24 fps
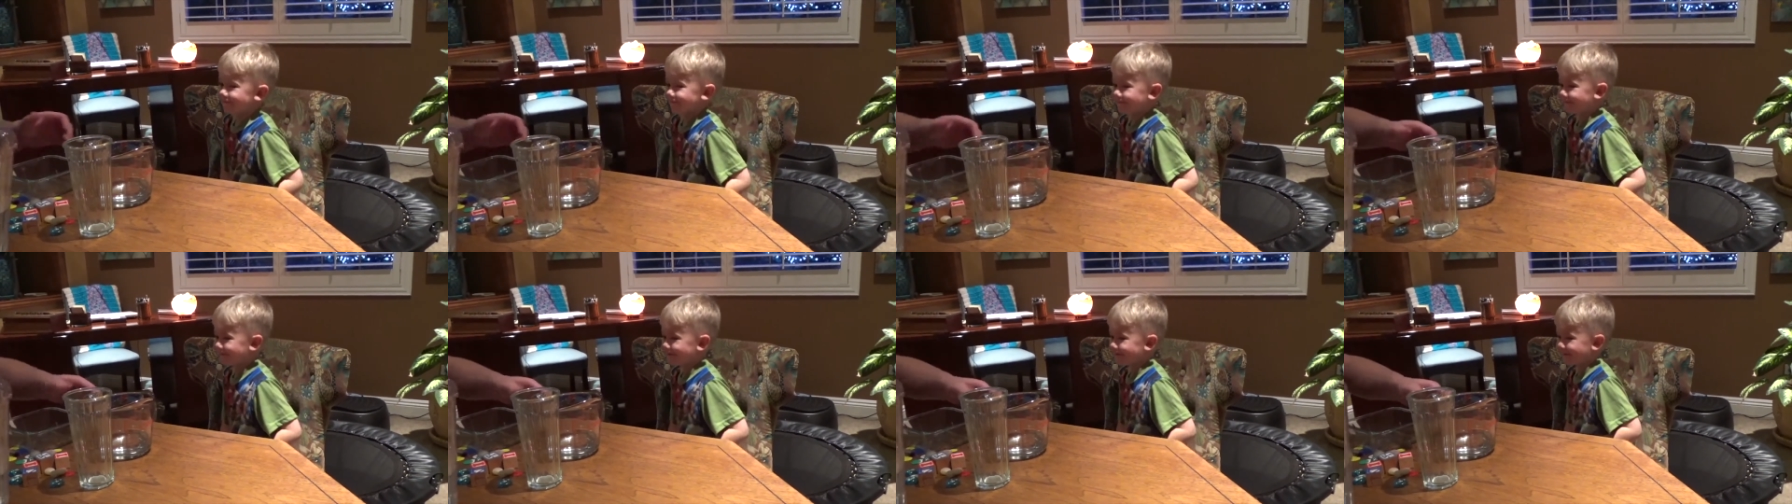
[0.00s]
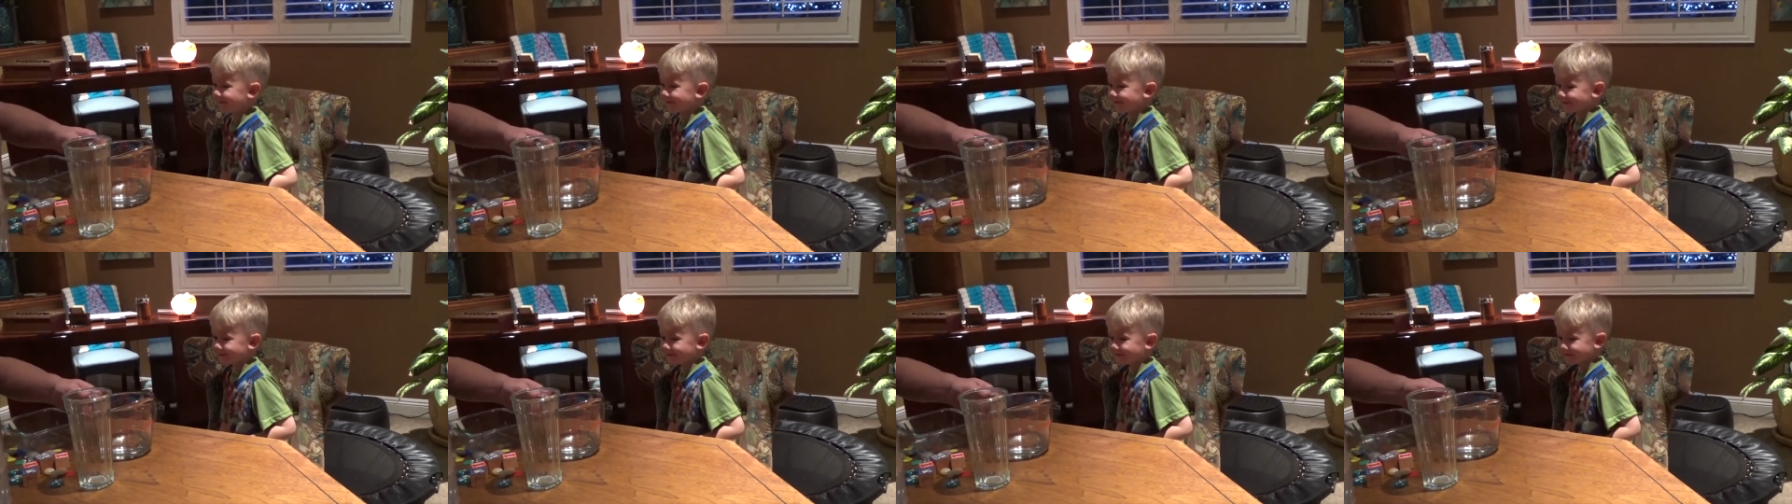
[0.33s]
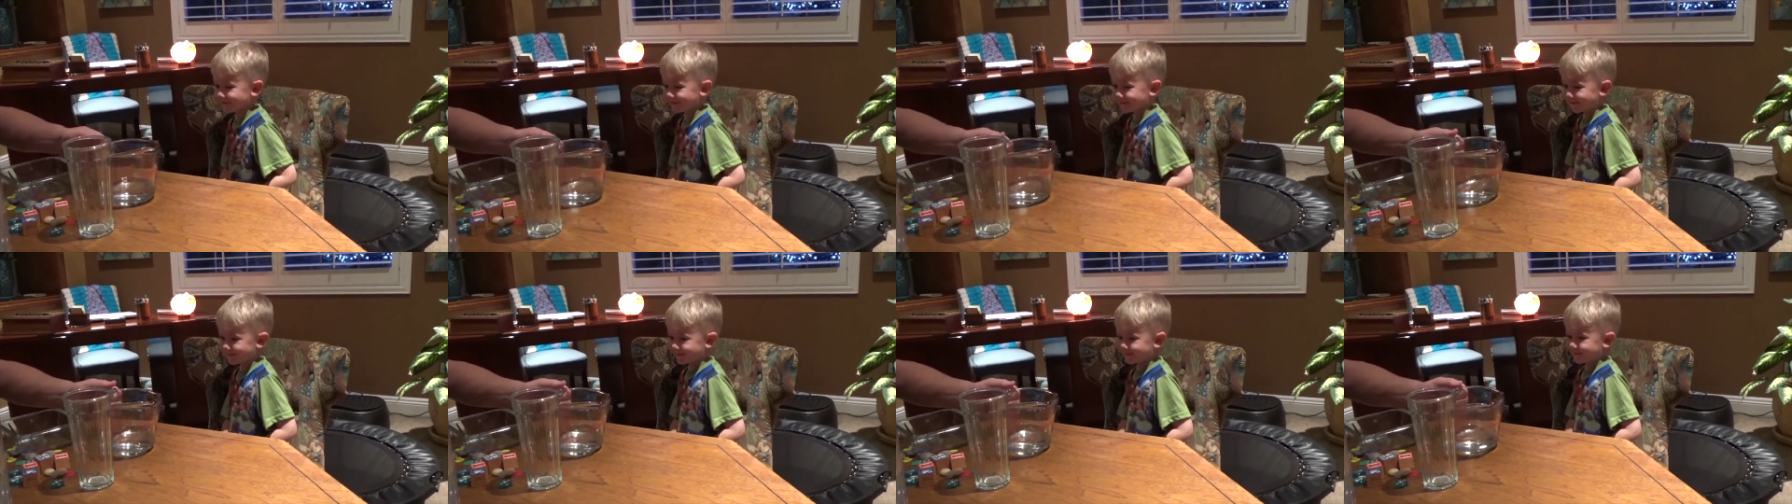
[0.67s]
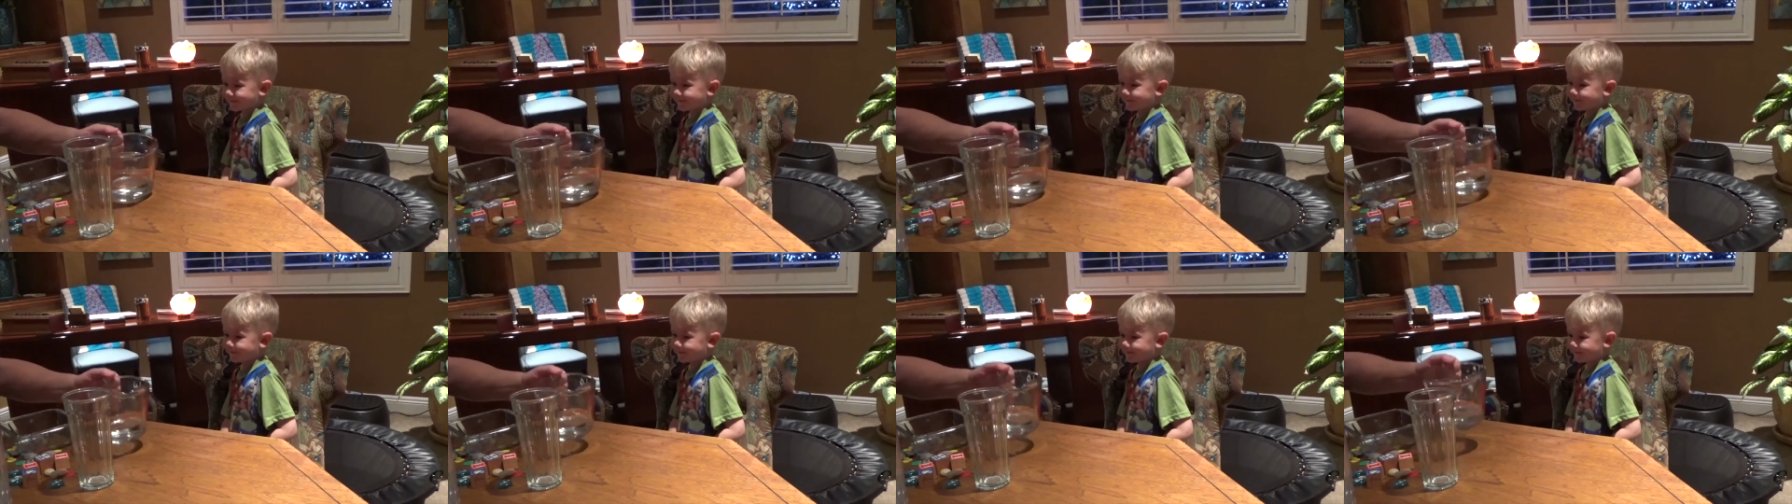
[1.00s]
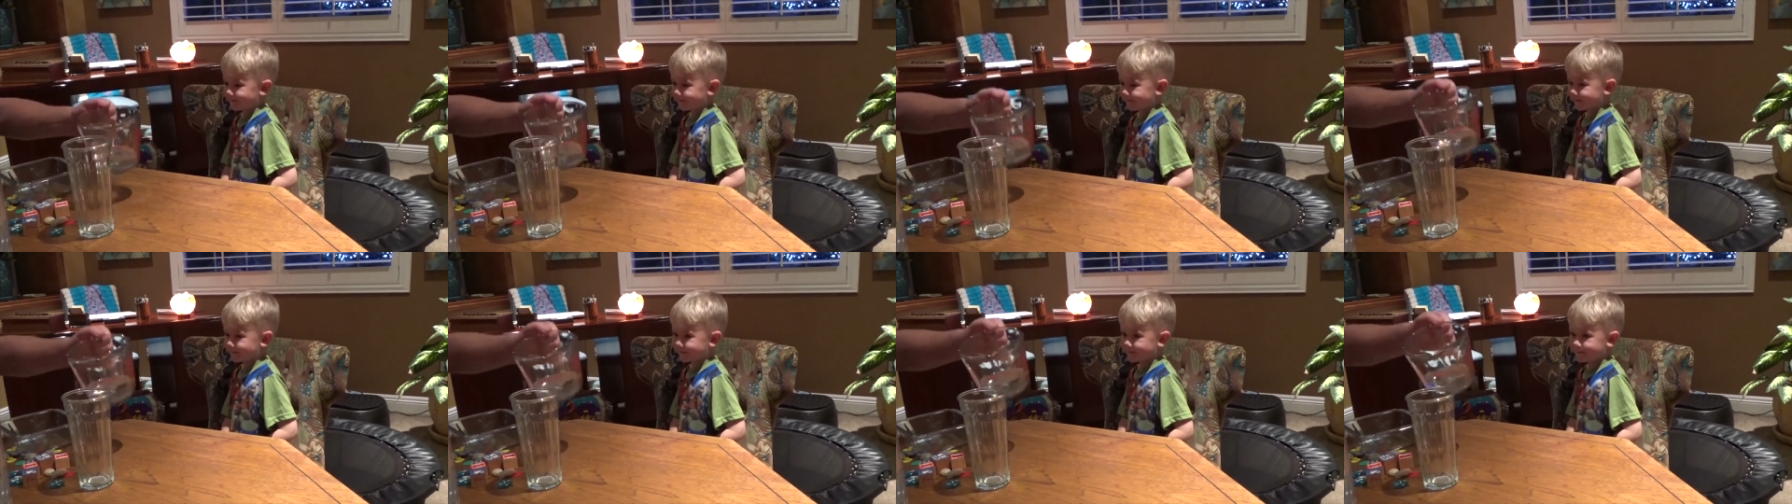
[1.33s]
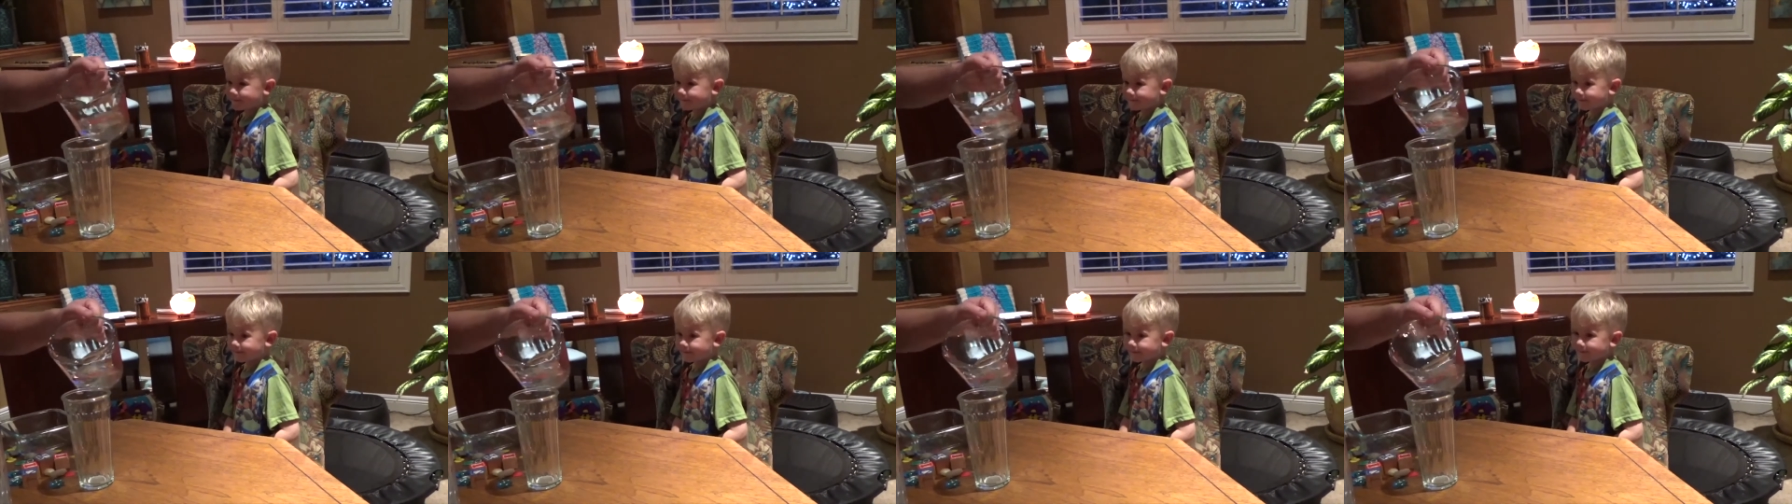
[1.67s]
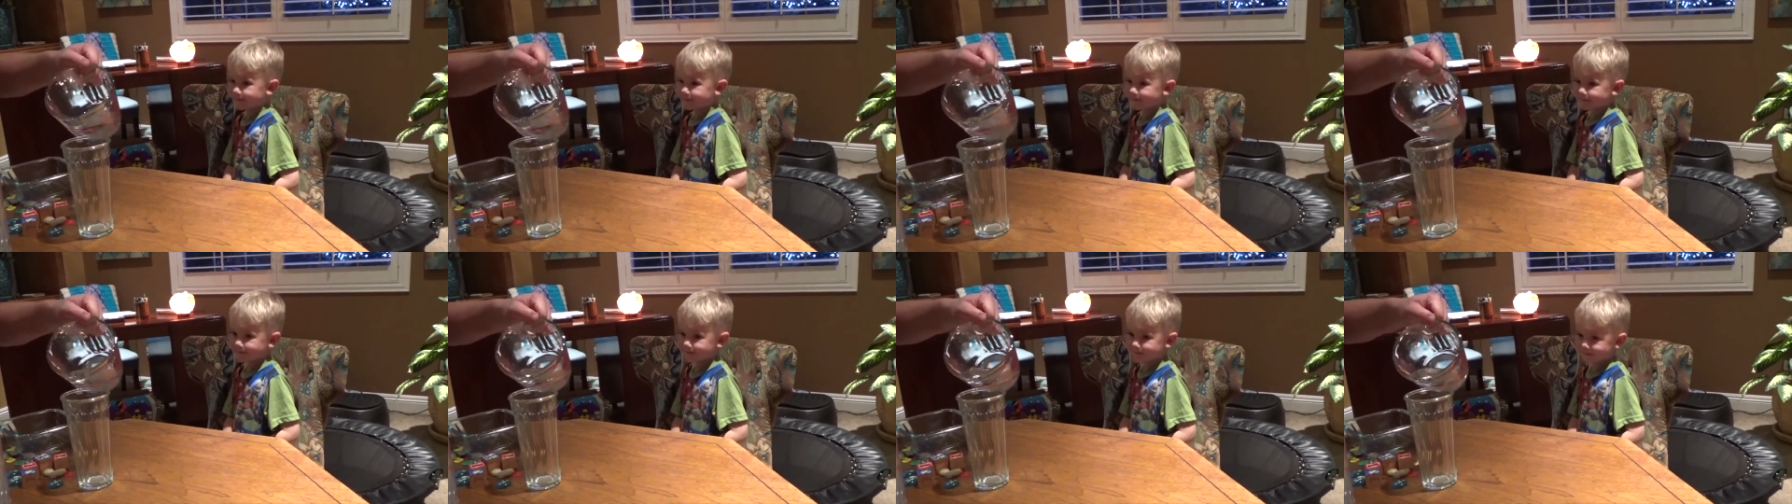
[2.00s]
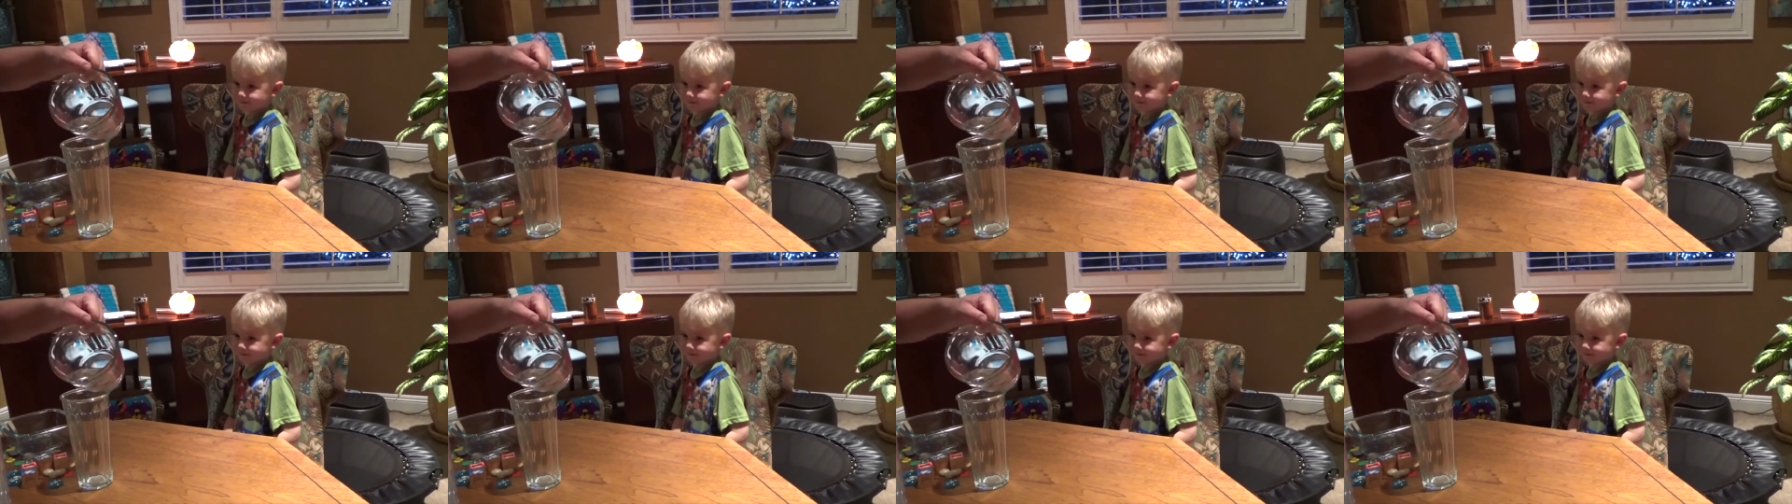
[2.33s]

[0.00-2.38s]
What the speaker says: So now I'm going to take it and I'm going to pour it in here.